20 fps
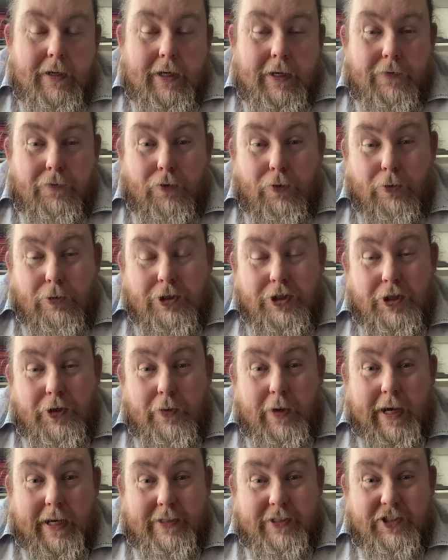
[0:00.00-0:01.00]
Of course, who
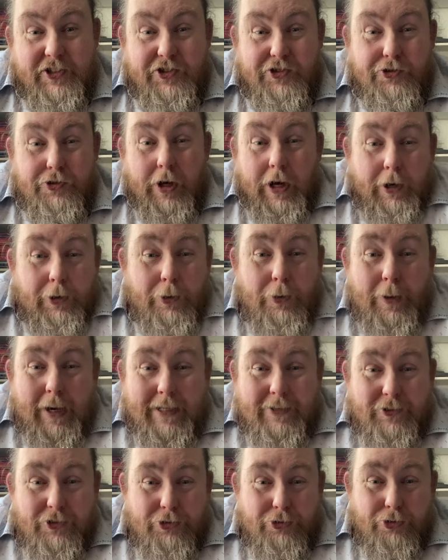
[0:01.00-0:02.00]
has
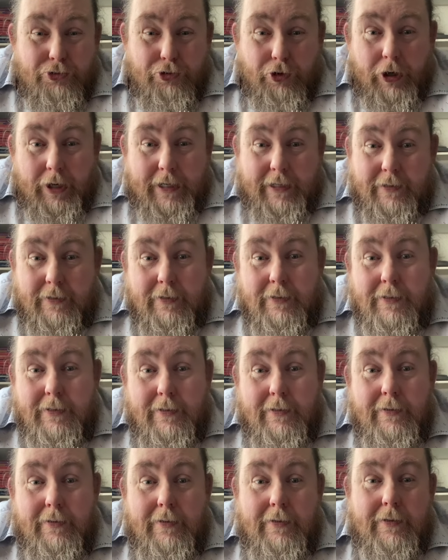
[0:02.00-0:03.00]
a trident?